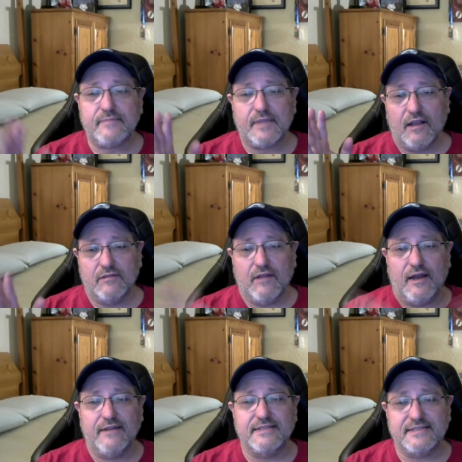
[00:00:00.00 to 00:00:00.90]
a
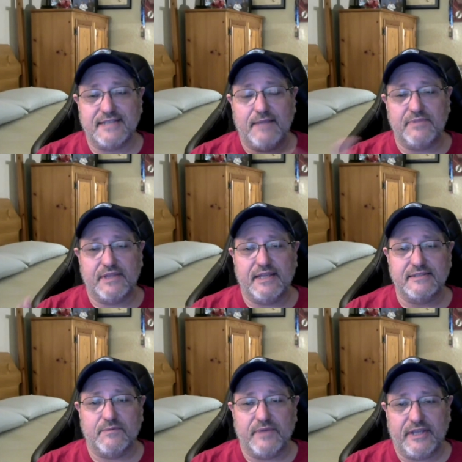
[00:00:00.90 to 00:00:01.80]
lot of the same things
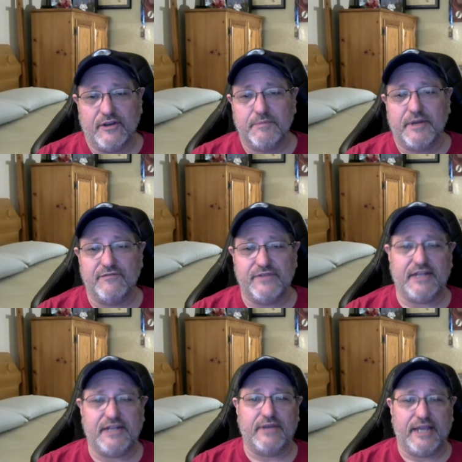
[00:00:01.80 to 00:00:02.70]
that we hear about
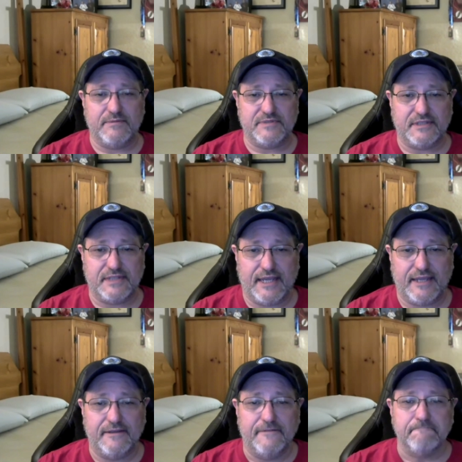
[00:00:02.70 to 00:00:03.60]
video games today.
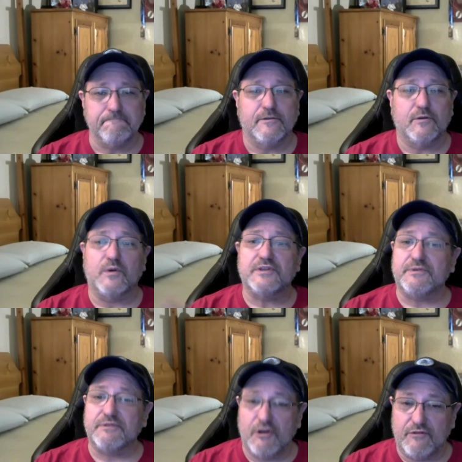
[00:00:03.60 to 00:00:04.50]
Of course, there
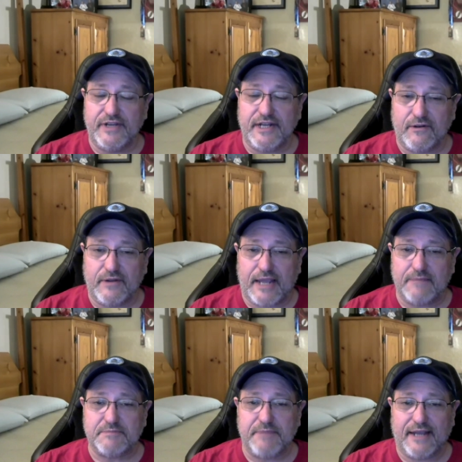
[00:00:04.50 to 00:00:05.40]
were no video
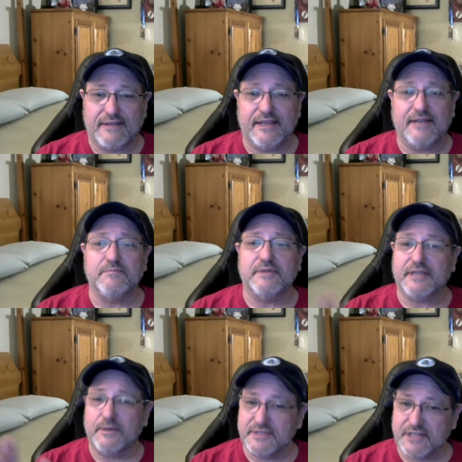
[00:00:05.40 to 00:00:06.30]
games back then, but
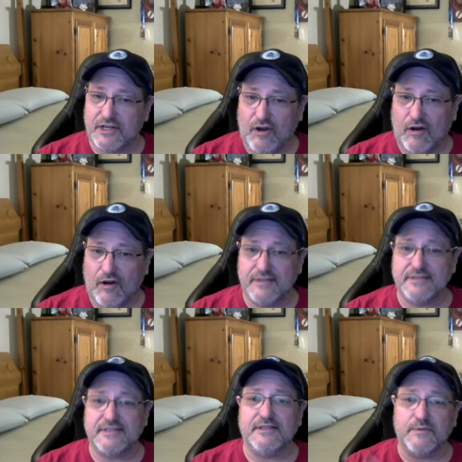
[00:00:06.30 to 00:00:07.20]
there was a
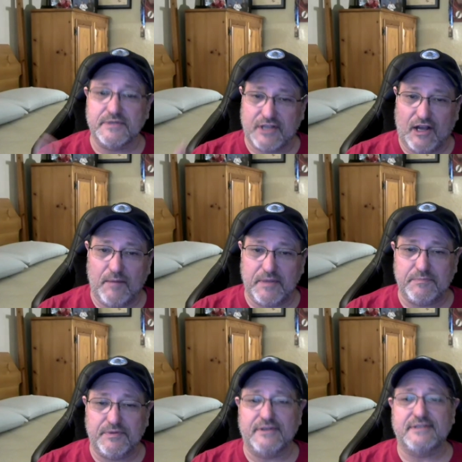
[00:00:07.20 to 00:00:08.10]
cause, and there was comic
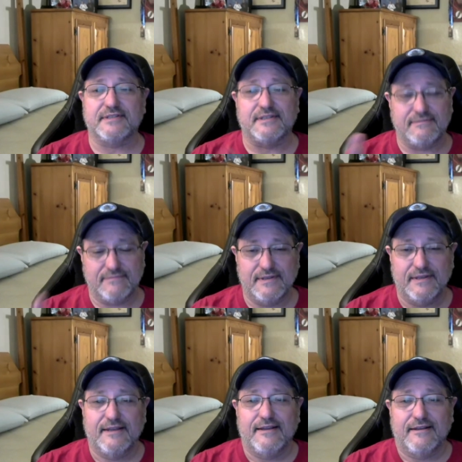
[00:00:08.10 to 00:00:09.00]
books, and
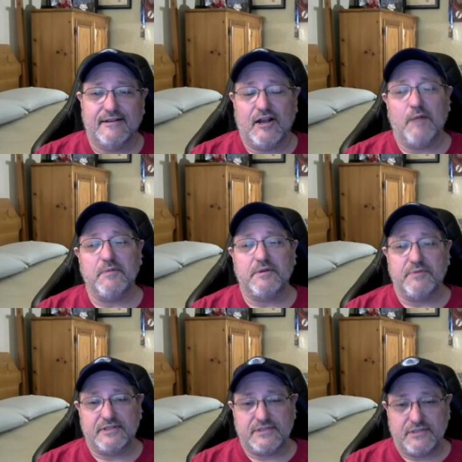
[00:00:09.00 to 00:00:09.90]
comic
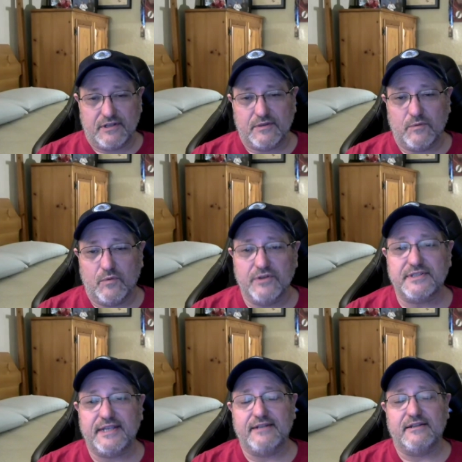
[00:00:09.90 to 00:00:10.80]
books took the
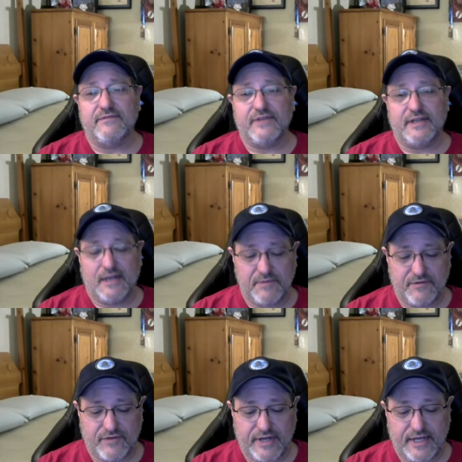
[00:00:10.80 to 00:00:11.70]
worst end of it, I'm
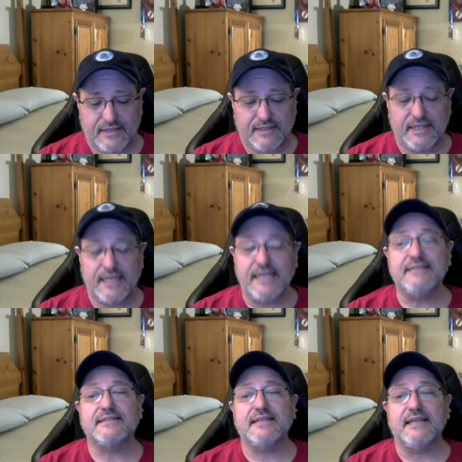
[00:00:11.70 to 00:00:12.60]
afraid. And
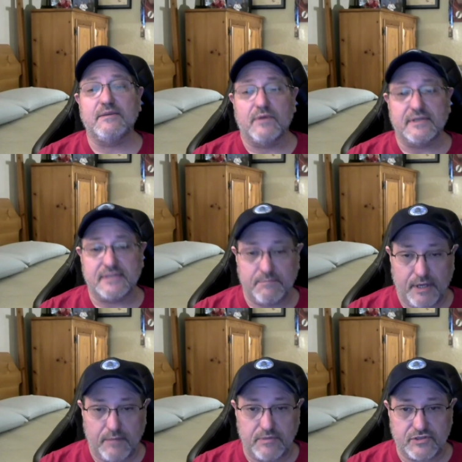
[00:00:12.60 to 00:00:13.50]
EC was the
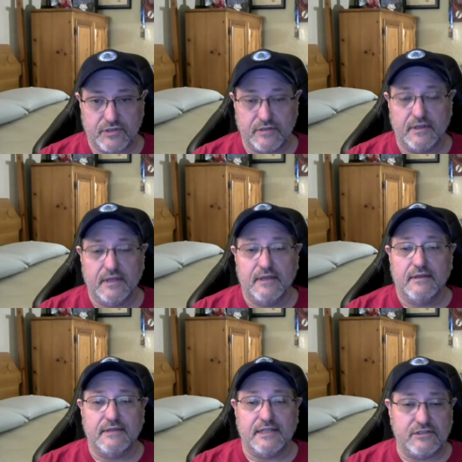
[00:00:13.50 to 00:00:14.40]
publisher
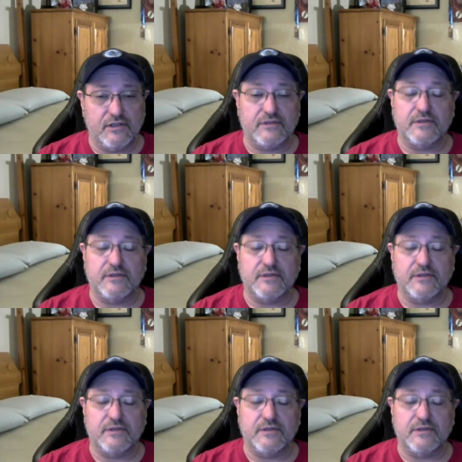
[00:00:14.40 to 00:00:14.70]
that took the